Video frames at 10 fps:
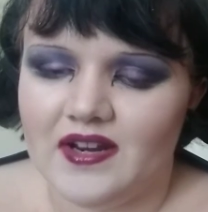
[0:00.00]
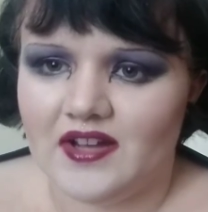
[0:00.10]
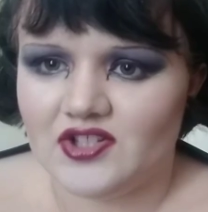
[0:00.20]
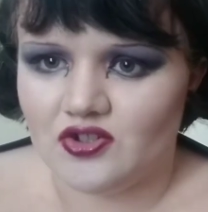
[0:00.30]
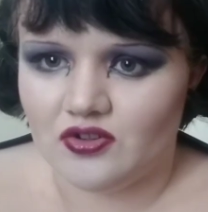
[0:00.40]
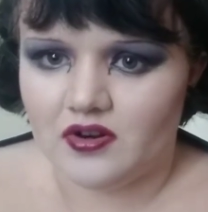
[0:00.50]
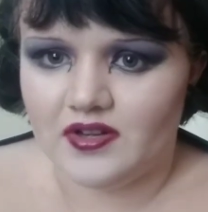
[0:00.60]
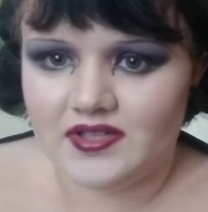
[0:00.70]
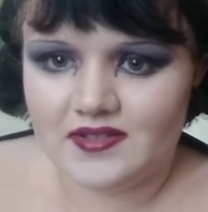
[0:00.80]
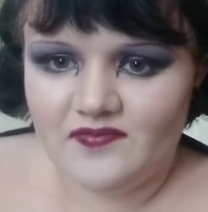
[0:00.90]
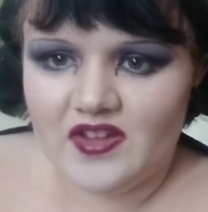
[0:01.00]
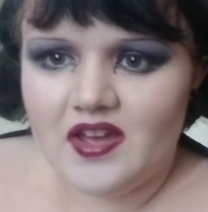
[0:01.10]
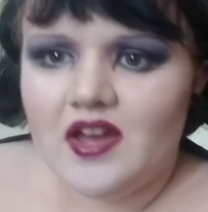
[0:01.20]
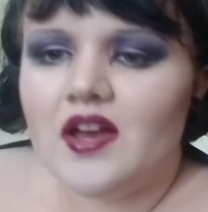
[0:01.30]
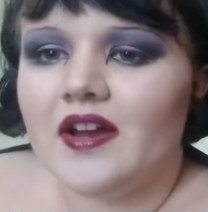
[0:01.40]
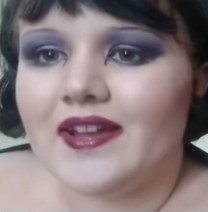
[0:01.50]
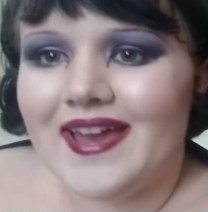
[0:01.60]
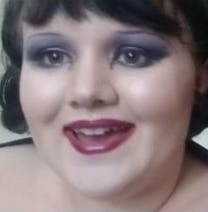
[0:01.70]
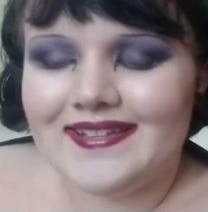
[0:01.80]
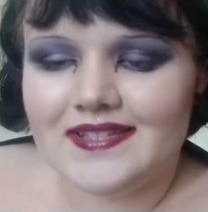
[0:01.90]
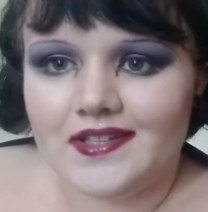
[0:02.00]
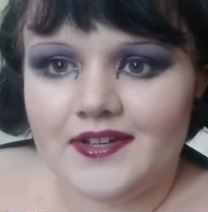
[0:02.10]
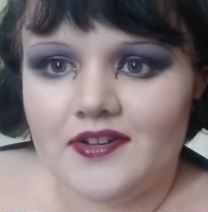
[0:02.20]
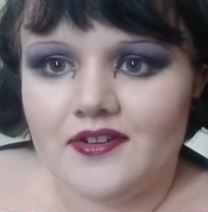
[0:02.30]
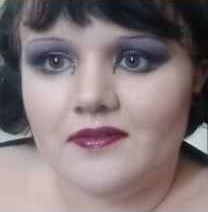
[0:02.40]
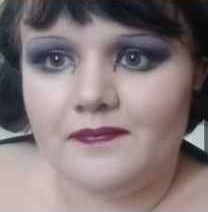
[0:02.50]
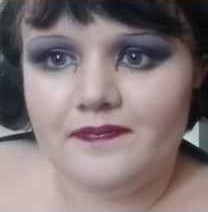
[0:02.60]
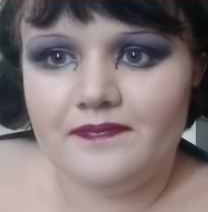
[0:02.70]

last chorus. Okay, so